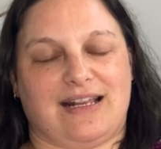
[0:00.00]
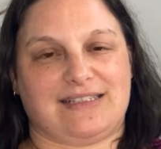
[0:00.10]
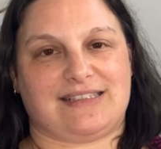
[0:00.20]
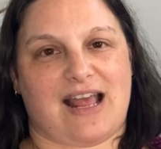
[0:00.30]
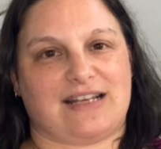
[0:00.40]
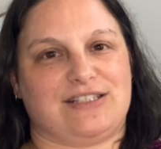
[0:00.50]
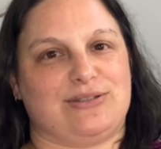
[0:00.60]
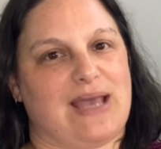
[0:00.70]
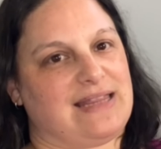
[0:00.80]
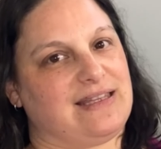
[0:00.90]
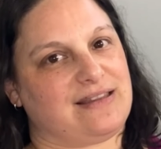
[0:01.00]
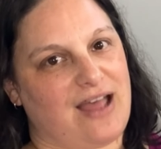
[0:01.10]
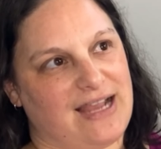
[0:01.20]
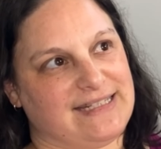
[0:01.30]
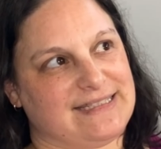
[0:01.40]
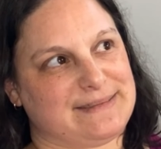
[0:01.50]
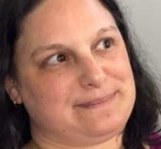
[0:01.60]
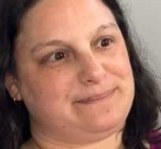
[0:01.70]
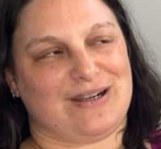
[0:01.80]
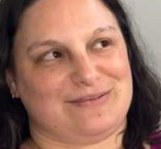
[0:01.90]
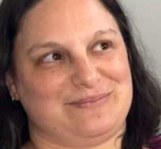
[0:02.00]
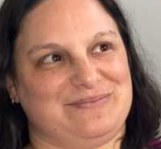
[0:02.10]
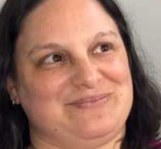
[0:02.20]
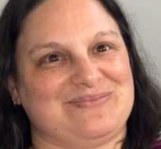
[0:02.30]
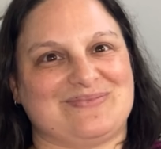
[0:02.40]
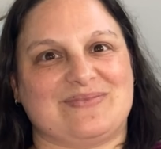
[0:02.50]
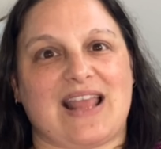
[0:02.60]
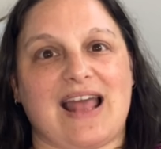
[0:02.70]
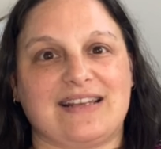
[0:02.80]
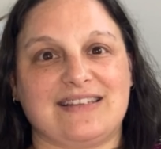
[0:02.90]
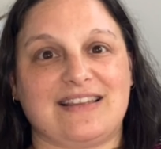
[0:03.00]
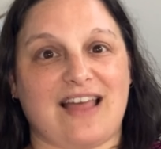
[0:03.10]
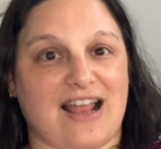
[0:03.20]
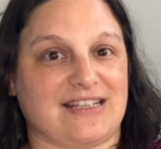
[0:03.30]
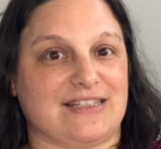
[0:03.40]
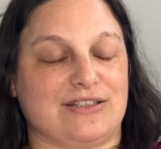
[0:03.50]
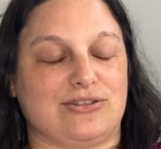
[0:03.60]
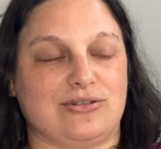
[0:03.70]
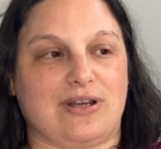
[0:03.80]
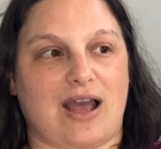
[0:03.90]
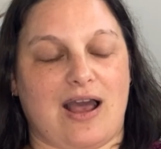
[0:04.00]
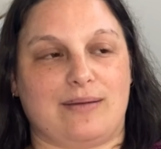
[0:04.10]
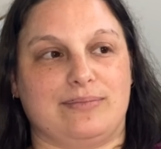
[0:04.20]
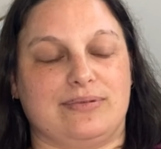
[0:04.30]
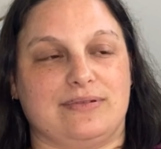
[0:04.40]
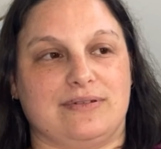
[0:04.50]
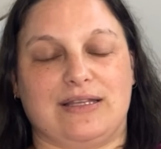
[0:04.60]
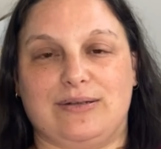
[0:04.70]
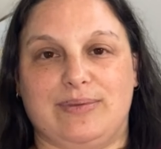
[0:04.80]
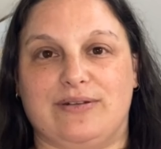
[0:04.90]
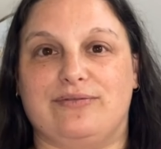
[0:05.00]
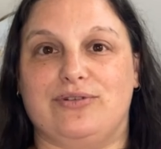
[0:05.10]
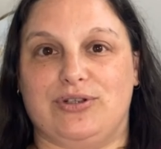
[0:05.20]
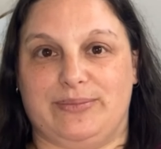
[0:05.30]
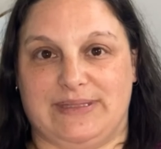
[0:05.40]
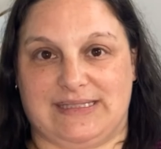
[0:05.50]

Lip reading: I decided to add the lining. Well, adding the lining took up a little bit of room